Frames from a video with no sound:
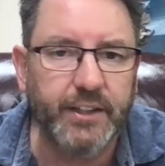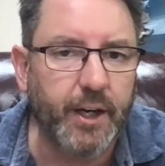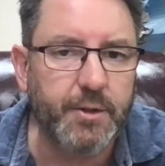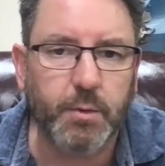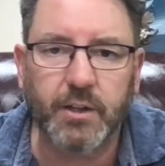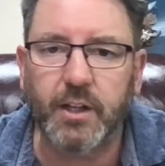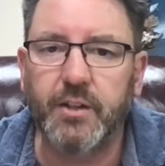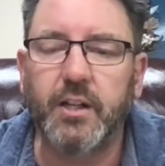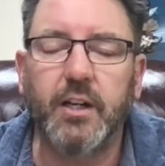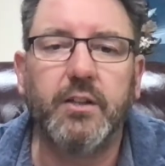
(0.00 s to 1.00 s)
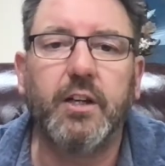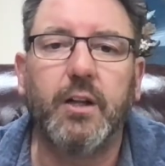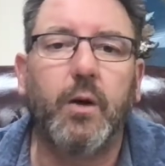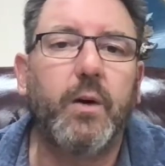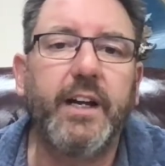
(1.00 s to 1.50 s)
Those were the
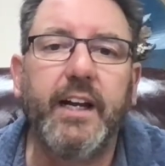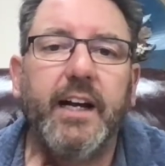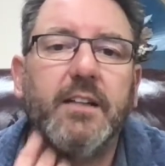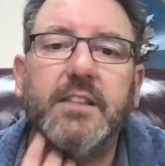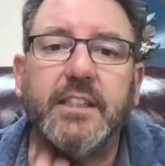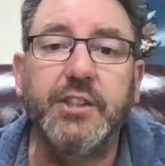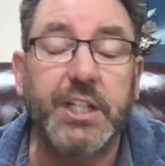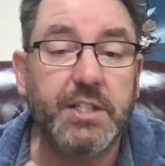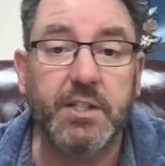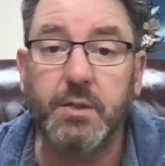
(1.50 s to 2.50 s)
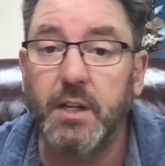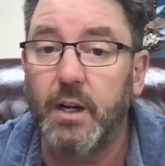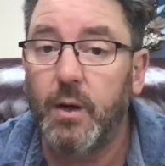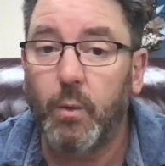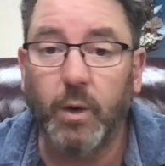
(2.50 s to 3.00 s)
glory years. And Jesus
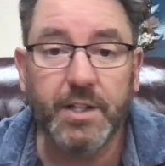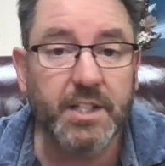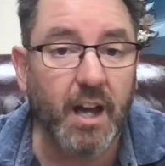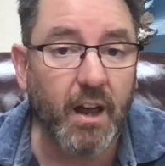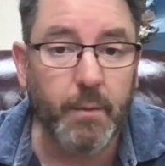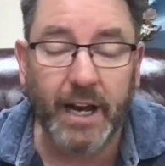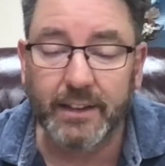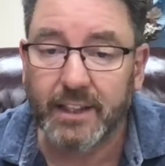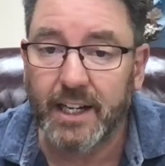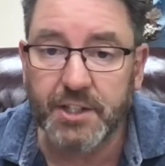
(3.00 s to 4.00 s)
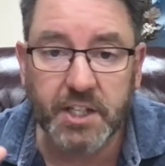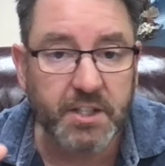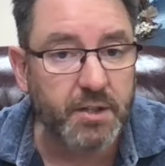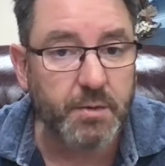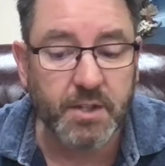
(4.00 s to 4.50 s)
was not about that.
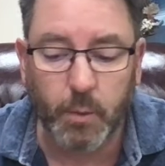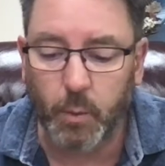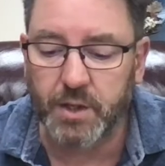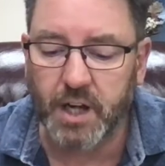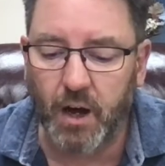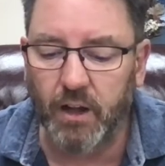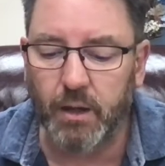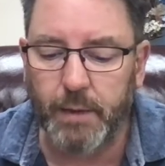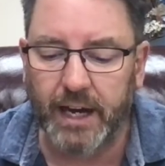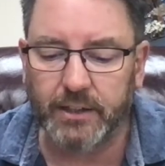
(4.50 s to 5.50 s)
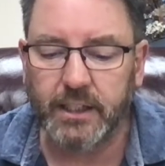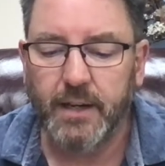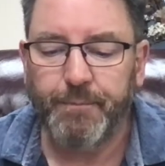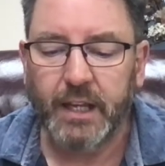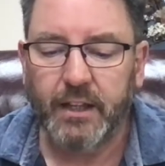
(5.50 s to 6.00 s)
Jesus was all about
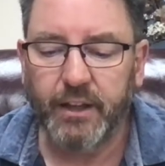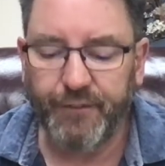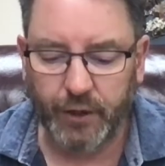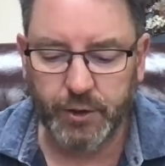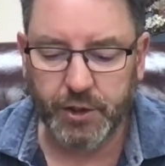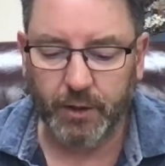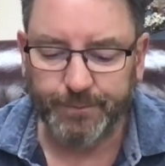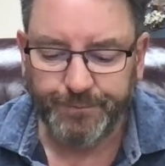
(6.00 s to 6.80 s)
the future.